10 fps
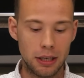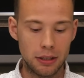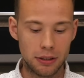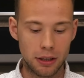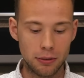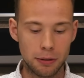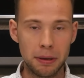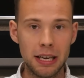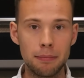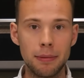So the
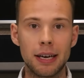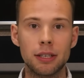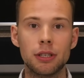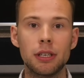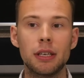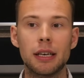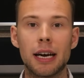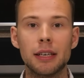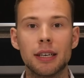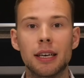Beam actually
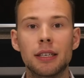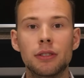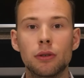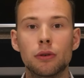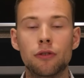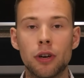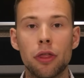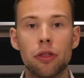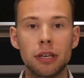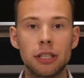acts as your
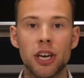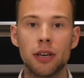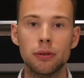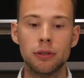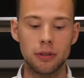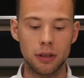front 3 channels.